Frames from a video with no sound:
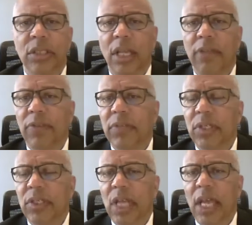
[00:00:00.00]
and
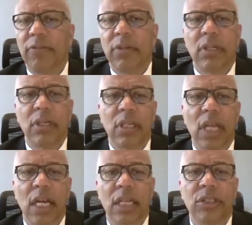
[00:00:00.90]
57
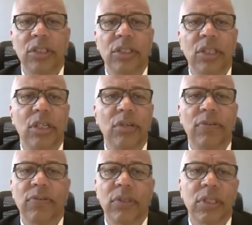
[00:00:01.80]
colleges and
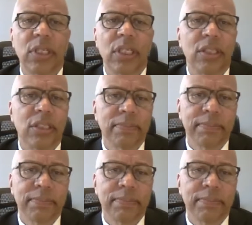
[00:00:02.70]
universities.